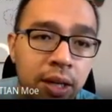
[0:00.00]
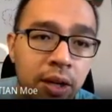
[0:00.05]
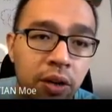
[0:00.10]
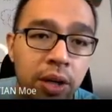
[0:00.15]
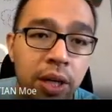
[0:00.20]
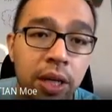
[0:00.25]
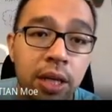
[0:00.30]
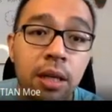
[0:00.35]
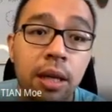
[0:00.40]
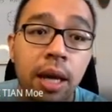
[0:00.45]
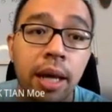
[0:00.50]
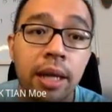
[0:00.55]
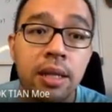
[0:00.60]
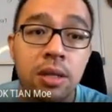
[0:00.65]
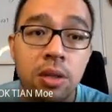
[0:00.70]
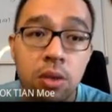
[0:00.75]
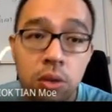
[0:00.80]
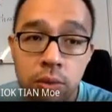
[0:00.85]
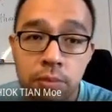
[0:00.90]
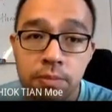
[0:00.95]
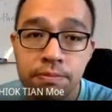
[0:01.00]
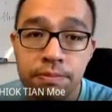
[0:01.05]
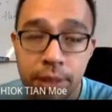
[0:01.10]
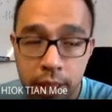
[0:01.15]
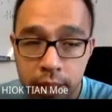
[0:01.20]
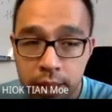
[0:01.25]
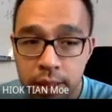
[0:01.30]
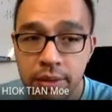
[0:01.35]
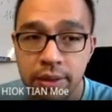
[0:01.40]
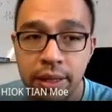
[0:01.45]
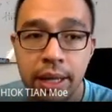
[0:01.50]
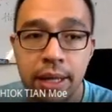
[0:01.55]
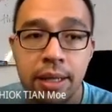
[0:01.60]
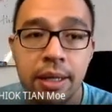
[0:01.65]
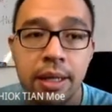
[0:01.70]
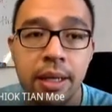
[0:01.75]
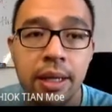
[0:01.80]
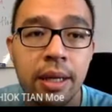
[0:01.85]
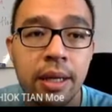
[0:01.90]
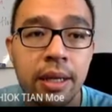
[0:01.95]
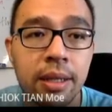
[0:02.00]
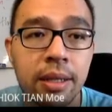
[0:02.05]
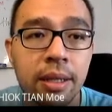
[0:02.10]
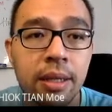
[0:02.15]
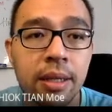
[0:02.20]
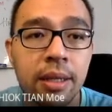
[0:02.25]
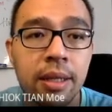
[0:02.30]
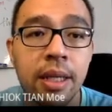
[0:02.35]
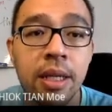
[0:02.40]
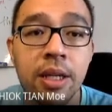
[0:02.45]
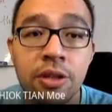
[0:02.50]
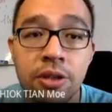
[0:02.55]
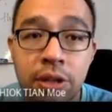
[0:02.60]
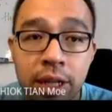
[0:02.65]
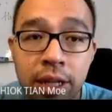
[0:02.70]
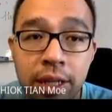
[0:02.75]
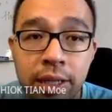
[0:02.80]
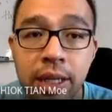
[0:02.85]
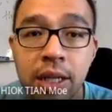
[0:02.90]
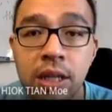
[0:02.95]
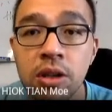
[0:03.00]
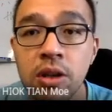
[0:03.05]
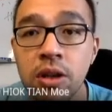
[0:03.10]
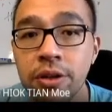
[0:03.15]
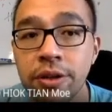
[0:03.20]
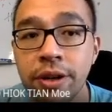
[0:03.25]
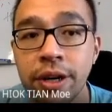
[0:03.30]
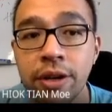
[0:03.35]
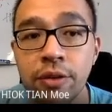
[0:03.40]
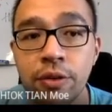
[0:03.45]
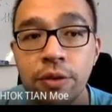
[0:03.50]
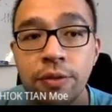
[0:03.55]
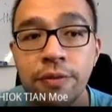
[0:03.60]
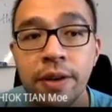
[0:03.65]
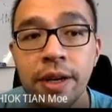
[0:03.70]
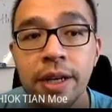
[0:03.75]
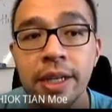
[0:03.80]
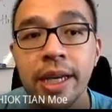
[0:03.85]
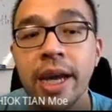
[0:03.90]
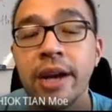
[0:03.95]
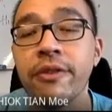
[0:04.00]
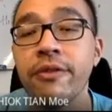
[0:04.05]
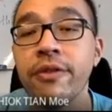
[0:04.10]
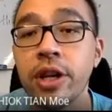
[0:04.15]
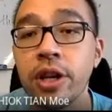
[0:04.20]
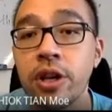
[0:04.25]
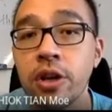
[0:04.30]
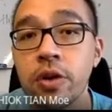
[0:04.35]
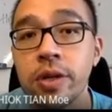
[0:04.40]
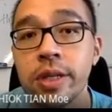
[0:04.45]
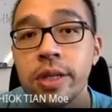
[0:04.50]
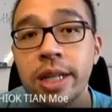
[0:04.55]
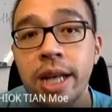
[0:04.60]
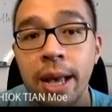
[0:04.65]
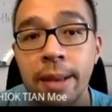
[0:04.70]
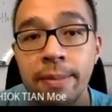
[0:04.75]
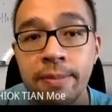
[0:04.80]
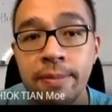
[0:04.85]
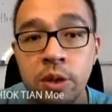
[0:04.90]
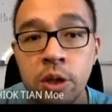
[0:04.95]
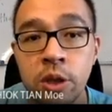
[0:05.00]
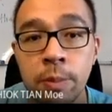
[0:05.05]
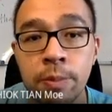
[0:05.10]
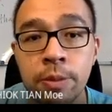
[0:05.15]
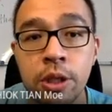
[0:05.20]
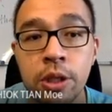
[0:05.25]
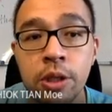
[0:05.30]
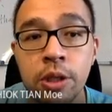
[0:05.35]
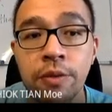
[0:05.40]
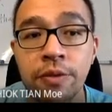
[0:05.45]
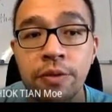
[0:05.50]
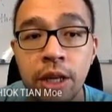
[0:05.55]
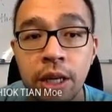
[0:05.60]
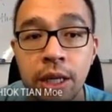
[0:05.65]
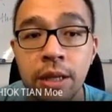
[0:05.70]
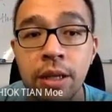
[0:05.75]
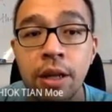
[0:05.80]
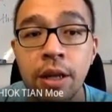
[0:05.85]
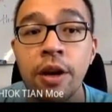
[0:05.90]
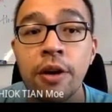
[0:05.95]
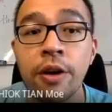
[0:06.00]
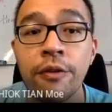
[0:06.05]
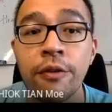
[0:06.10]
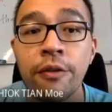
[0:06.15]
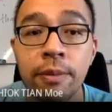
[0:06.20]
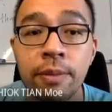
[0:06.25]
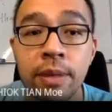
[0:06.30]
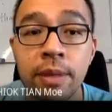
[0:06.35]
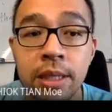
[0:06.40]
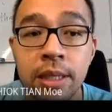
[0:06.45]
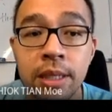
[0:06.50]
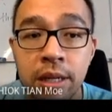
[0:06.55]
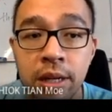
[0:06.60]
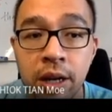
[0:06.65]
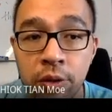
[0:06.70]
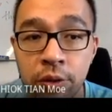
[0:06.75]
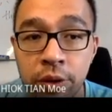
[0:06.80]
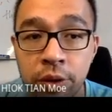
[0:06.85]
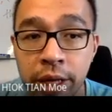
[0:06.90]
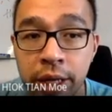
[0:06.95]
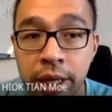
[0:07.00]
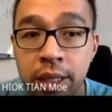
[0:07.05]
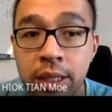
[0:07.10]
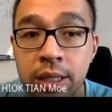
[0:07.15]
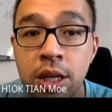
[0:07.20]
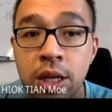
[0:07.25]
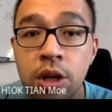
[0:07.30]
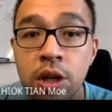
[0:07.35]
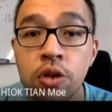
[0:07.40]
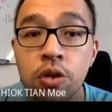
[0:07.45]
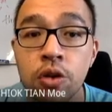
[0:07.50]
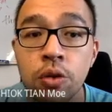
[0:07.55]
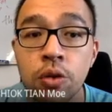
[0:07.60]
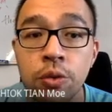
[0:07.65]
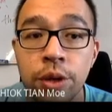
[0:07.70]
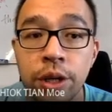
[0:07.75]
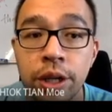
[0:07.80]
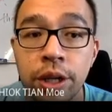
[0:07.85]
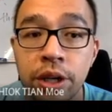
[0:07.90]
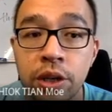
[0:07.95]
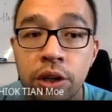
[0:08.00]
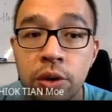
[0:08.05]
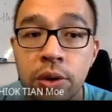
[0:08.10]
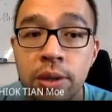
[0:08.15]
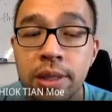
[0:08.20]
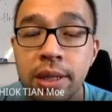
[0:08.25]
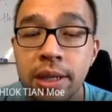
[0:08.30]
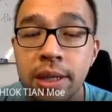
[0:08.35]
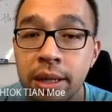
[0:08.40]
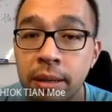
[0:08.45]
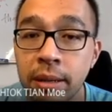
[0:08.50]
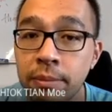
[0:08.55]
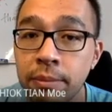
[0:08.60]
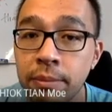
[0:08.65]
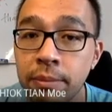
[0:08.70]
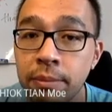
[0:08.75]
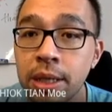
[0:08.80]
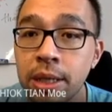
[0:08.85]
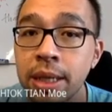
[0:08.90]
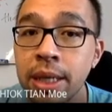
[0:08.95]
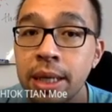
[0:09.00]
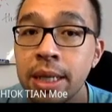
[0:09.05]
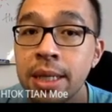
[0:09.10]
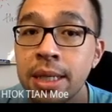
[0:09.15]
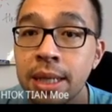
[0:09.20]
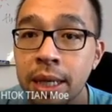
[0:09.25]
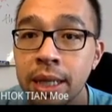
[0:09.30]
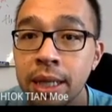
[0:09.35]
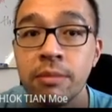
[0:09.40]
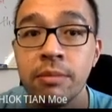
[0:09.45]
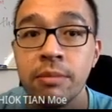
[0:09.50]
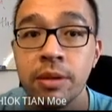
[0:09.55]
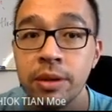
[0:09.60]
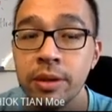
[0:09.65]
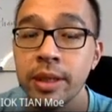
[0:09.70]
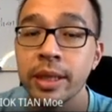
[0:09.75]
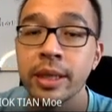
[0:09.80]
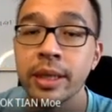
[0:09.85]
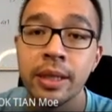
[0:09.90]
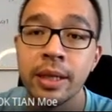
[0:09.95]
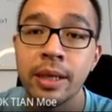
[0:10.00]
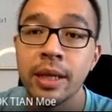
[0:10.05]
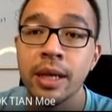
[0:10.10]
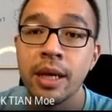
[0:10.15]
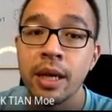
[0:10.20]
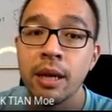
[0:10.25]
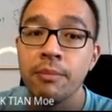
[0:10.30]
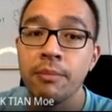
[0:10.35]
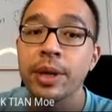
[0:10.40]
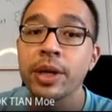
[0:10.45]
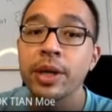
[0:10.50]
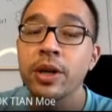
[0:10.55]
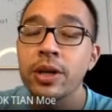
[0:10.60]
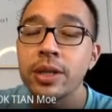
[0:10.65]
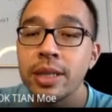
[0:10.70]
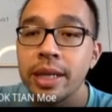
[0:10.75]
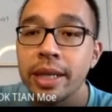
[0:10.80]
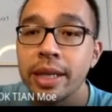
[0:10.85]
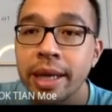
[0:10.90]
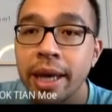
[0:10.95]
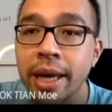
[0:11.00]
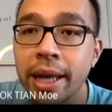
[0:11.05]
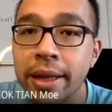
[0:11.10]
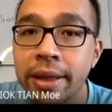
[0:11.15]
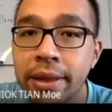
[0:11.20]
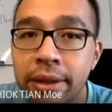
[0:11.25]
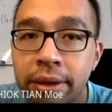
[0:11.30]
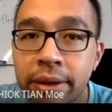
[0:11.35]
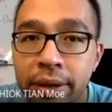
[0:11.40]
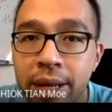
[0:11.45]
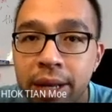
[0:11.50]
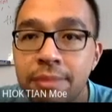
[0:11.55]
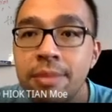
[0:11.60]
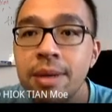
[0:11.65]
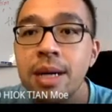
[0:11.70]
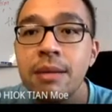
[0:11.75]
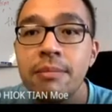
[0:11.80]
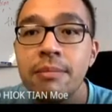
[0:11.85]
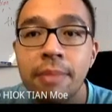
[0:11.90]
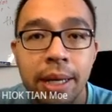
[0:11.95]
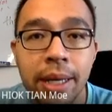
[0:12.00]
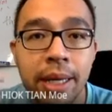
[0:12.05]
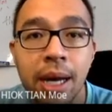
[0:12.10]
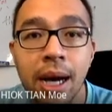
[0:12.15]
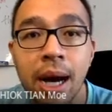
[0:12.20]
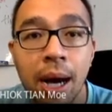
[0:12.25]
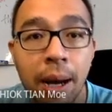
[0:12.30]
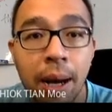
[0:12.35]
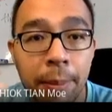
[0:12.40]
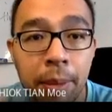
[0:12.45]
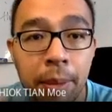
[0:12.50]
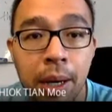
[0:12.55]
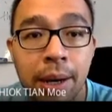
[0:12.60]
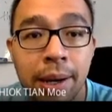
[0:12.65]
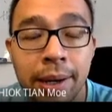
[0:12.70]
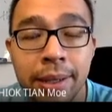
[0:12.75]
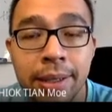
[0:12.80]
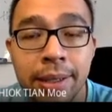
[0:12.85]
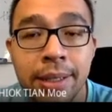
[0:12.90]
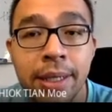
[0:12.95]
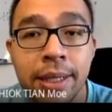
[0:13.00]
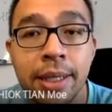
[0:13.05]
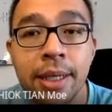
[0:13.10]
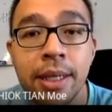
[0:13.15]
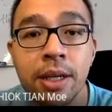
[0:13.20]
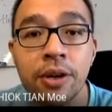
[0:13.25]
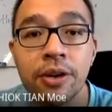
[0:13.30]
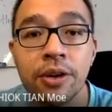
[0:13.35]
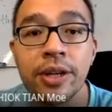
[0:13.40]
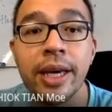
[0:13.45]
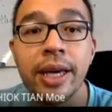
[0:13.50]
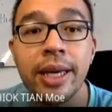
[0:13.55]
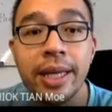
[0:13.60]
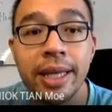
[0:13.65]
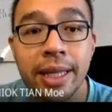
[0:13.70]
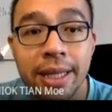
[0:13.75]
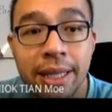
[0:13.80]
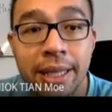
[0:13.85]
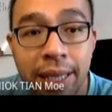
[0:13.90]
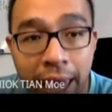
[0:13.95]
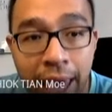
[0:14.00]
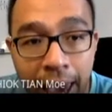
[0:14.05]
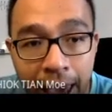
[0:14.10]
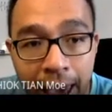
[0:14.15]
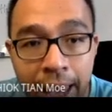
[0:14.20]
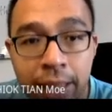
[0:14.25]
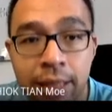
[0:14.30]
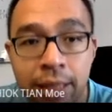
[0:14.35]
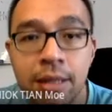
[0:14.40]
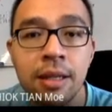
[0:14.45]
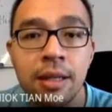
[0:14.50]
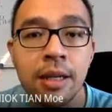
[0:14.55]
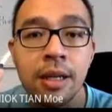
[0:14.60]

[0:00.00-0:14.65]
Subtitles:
Okay, and so because of that, the insulating concrete roof can reduce the absorption of heat from the surroundings to reduce the temperature inside the building. Because it can terima banyak haba, okay, it can